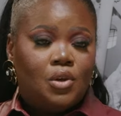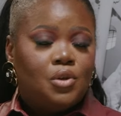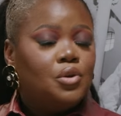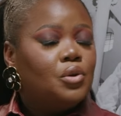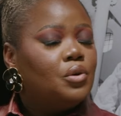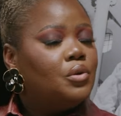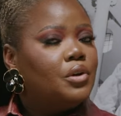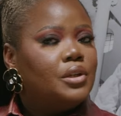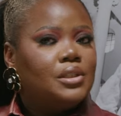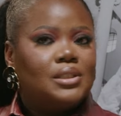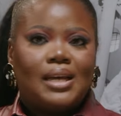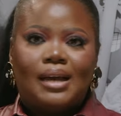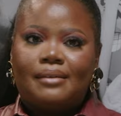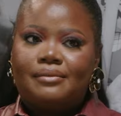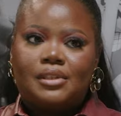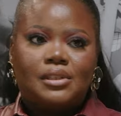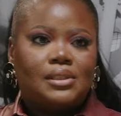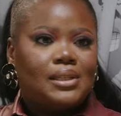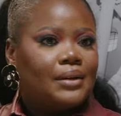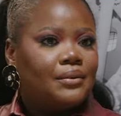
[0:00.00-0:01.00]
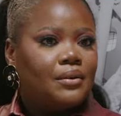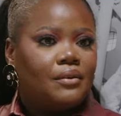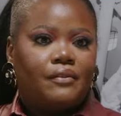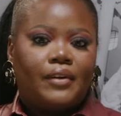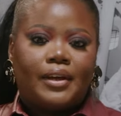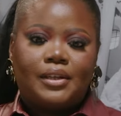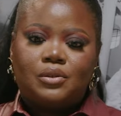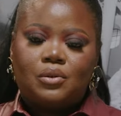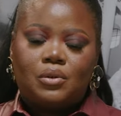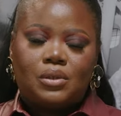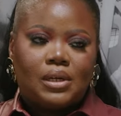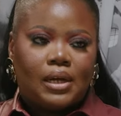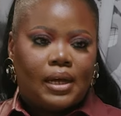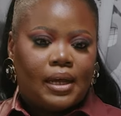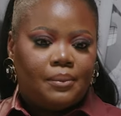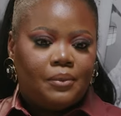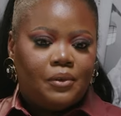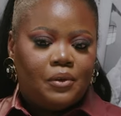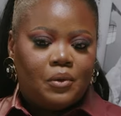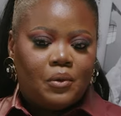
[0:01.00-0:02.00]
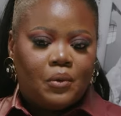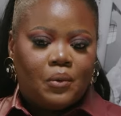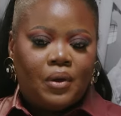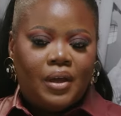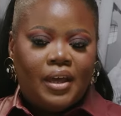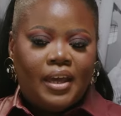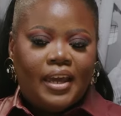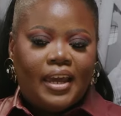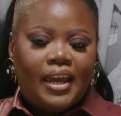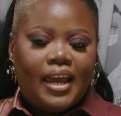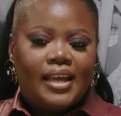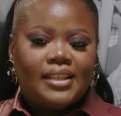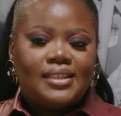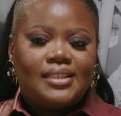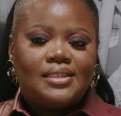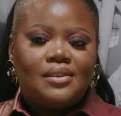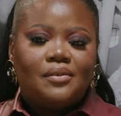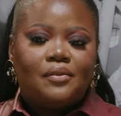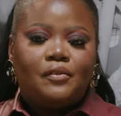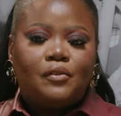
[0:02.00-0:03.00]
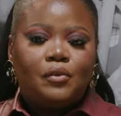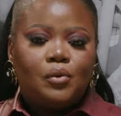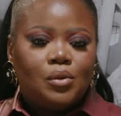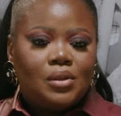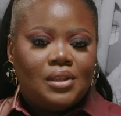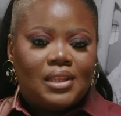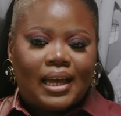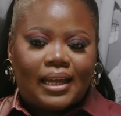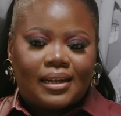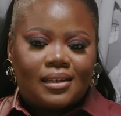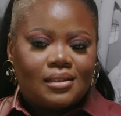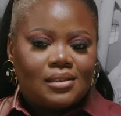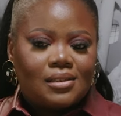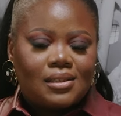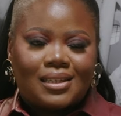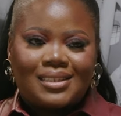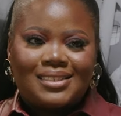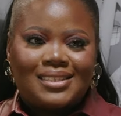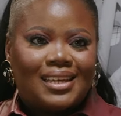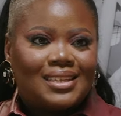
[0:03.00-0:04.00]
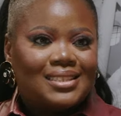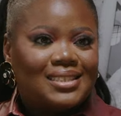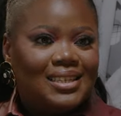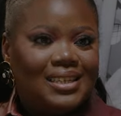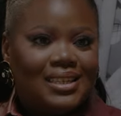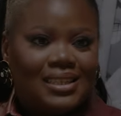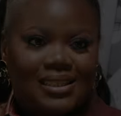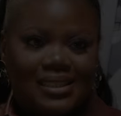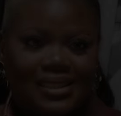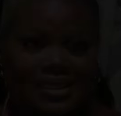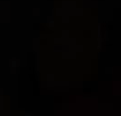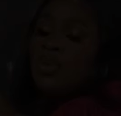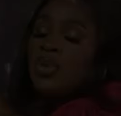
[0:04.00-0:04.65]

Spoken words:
You're going to have to sacrifice your time. It's the food that success eats.